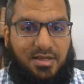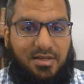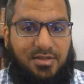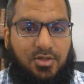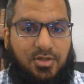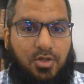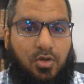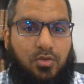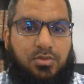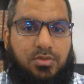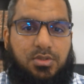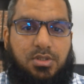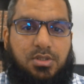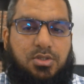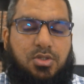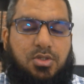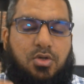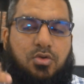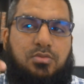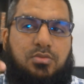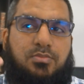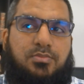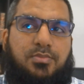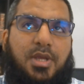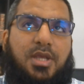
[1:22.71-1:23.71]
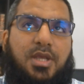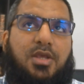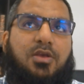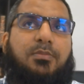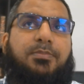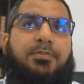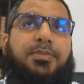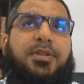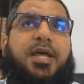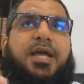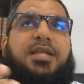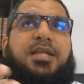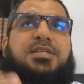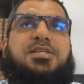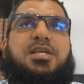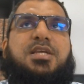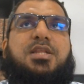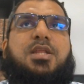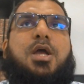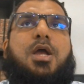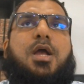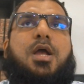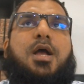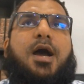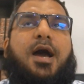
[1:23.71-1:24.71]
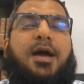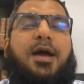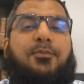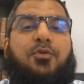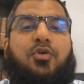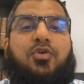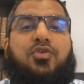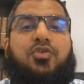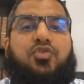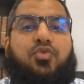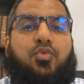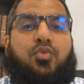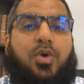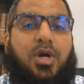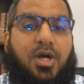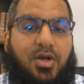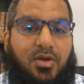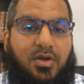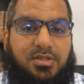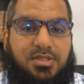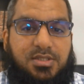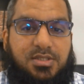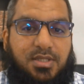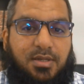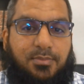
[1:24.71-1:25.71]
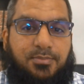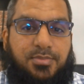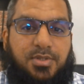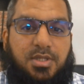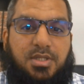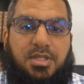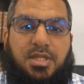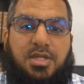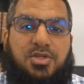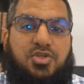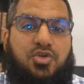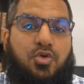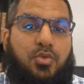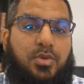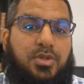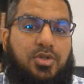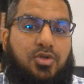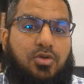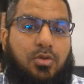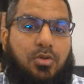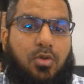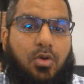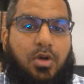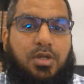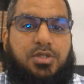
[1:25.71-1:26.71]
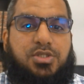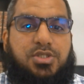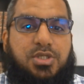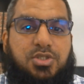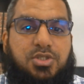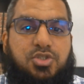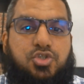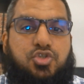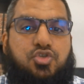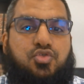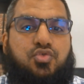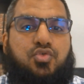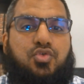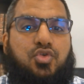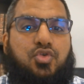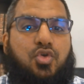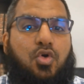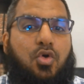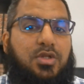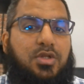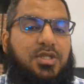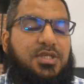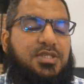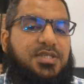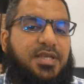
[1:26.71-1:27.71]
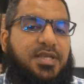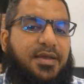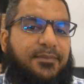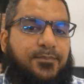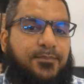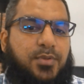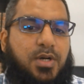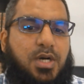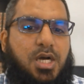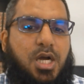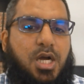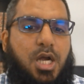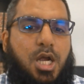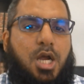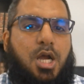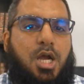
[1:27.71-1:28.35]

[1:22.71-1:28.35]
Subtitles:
Don't make your plans that I'm going to work on something that's going to launch in June or December.